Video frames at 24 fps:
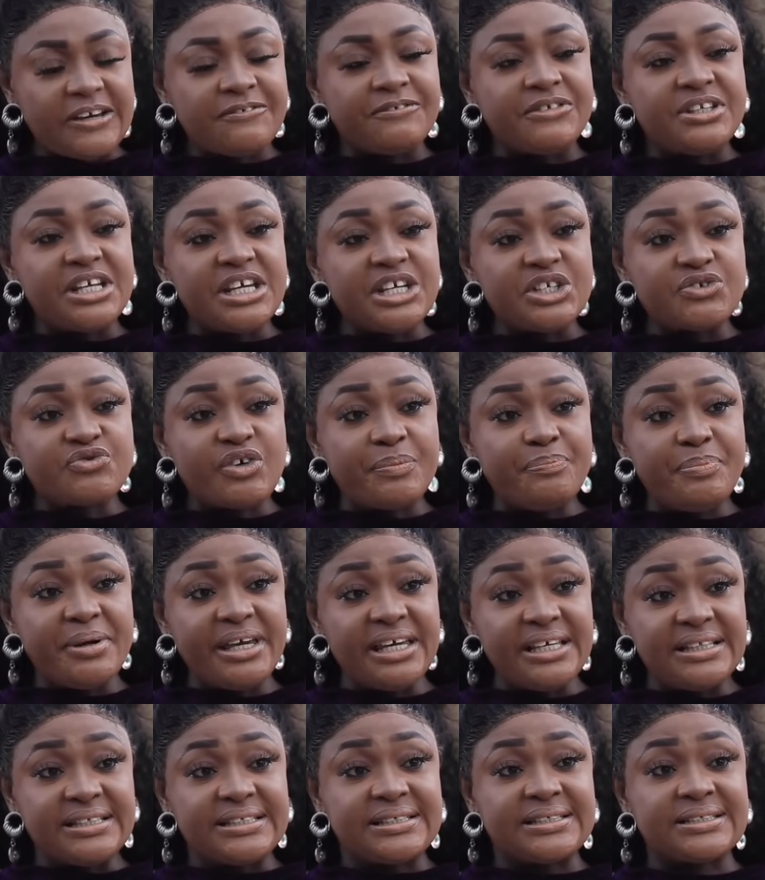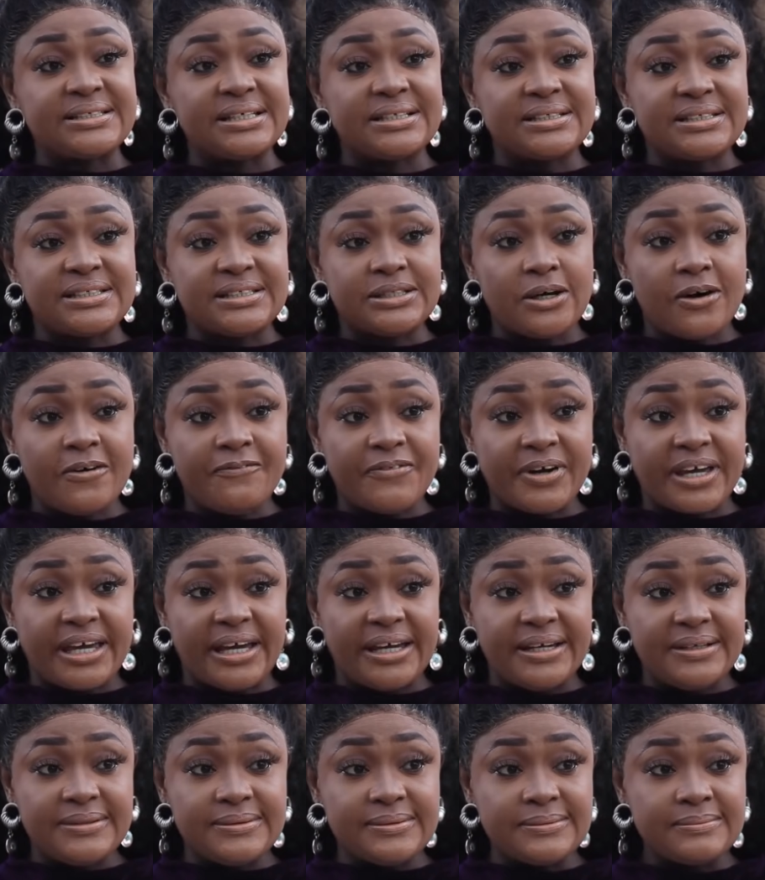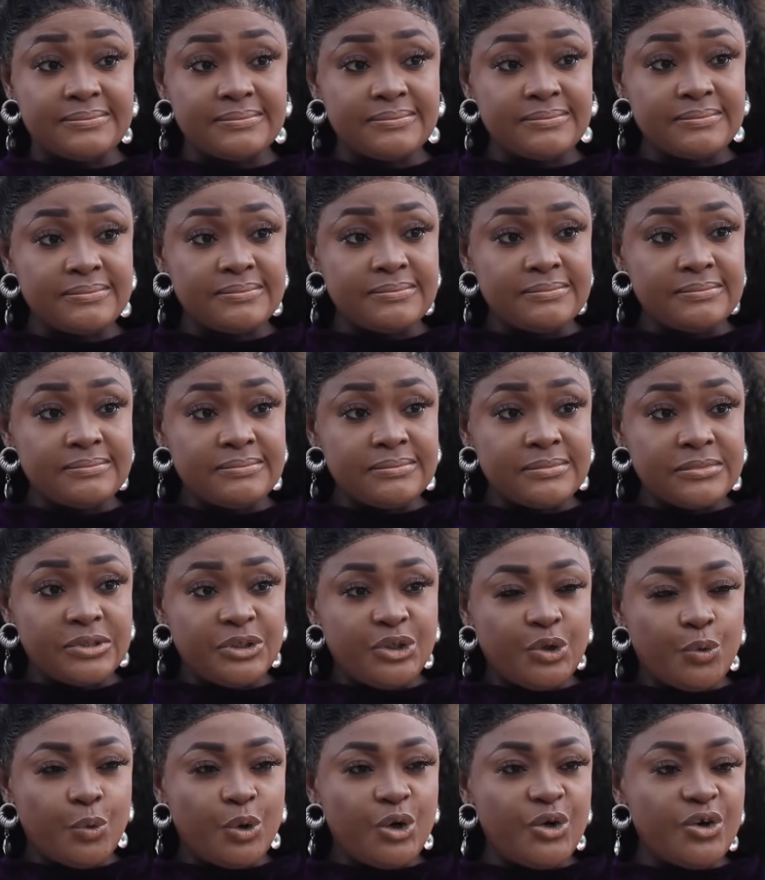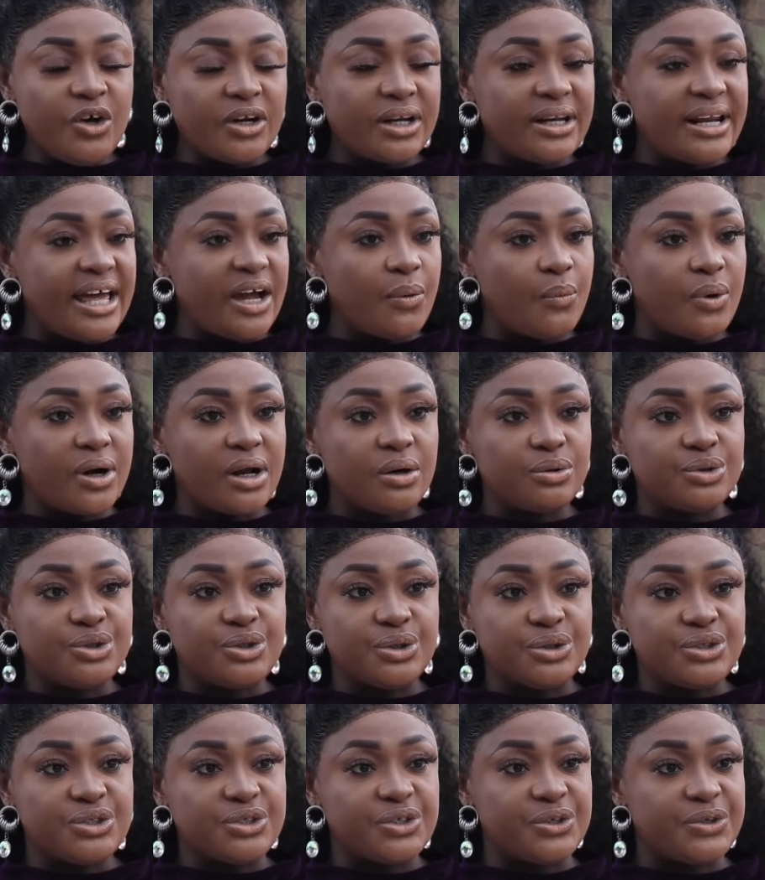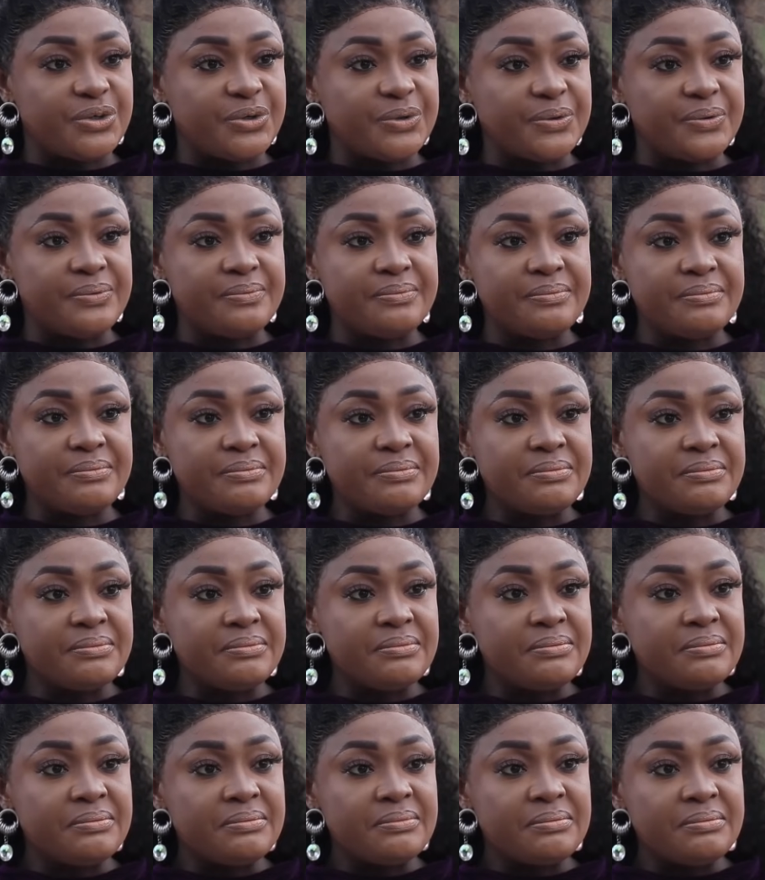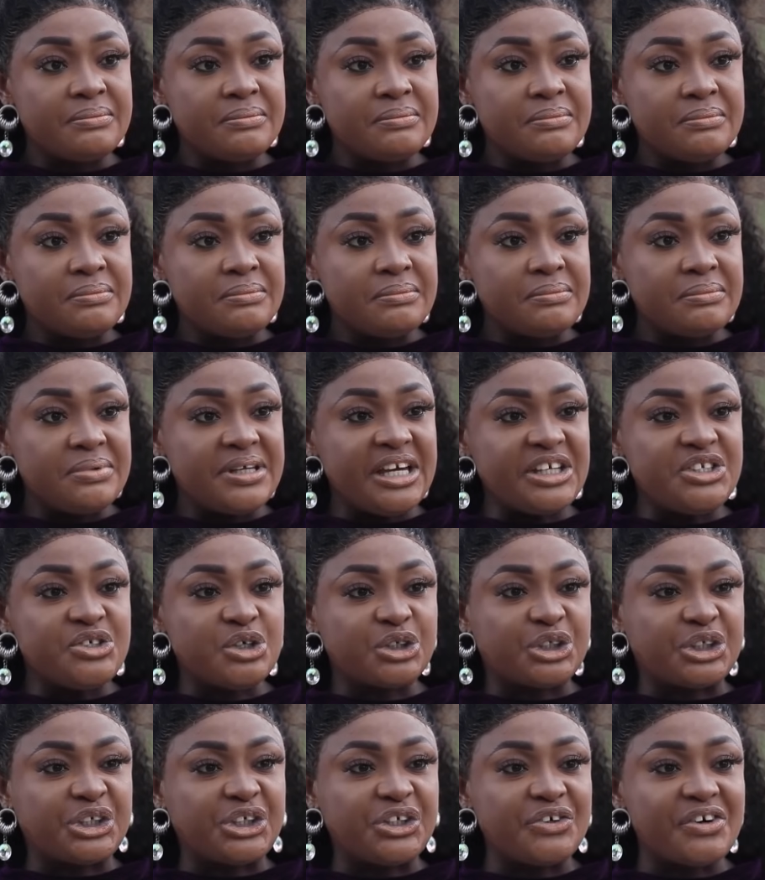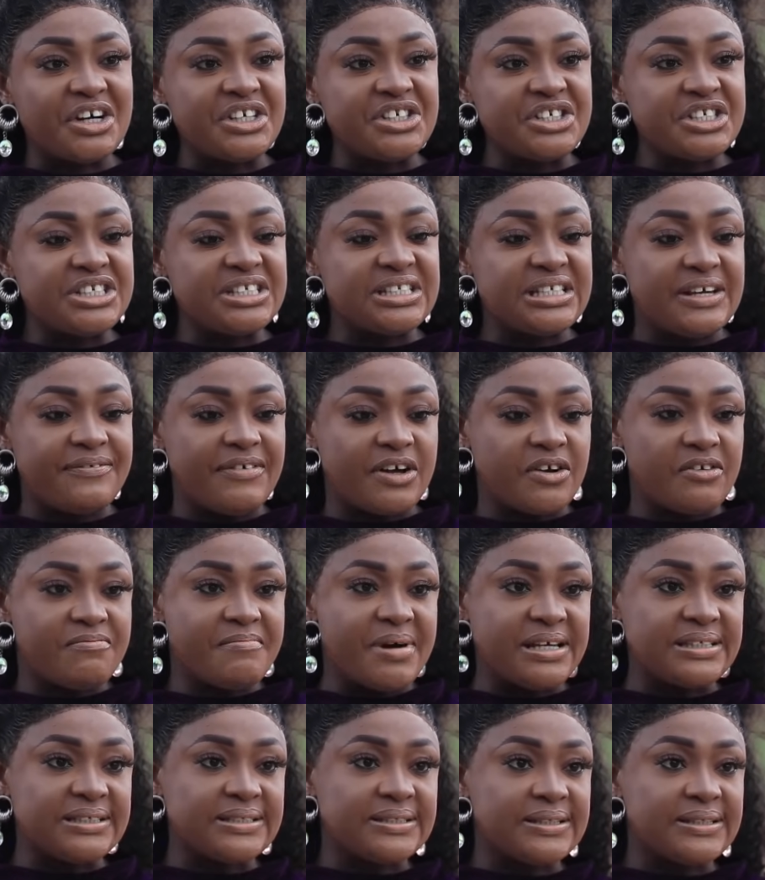If this repeats itself again, you will not like what I'll do to you. Get your trashy self out of my